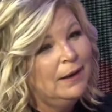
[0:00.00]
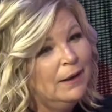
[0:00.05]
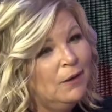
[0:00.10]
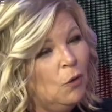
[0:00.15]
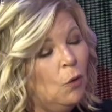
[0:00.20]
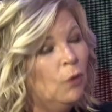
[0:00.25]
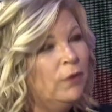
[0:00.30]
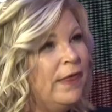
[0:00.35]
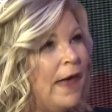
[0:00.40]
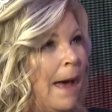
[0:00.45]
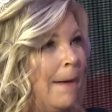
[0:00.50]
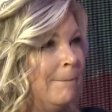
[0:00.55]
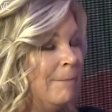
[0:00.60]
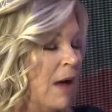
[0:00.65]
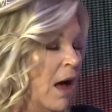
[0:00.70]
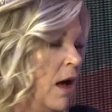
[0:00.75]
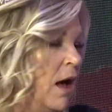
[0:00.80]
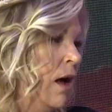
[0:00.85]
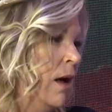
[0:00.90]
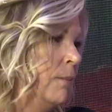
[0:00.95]
or that
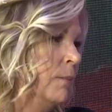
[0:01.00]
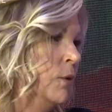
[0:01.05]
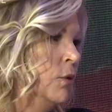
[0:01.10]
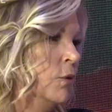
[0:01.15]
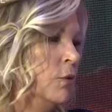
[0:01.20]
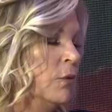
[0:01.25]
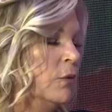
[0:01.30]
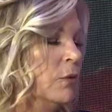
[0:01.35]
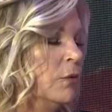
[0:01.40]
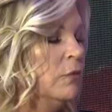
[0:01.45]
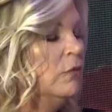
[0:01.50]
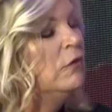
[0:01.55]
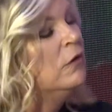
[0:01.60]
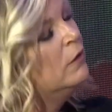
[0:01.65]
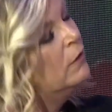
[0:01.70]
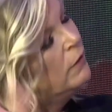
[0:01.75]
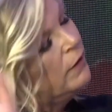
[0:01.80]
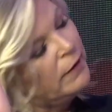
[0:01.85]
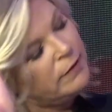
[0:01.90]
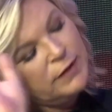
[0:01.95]
mom who
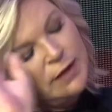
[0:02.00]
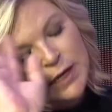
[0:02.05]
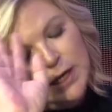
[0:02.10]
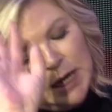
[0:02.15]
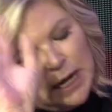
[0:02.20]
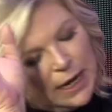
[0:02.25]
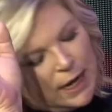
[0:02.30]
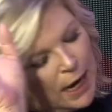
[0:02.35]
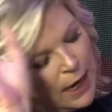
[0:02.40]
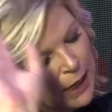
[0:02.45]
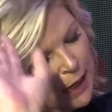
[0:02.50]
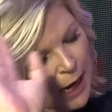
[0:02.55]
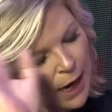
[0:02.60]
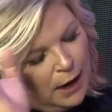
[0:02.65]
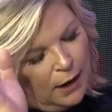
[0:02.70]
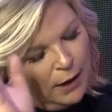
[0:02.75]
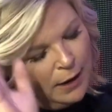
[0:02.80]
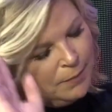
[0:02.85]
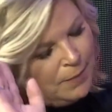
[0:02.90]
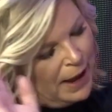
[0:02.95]
doesn't need any
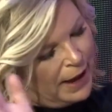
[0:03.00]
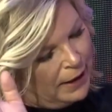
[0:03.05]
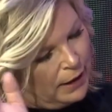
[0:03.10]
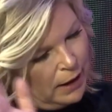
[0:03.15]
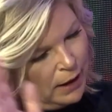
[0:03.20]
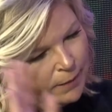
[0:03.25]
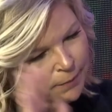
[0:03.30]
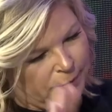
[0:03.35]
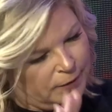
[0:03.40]
hair and makeup,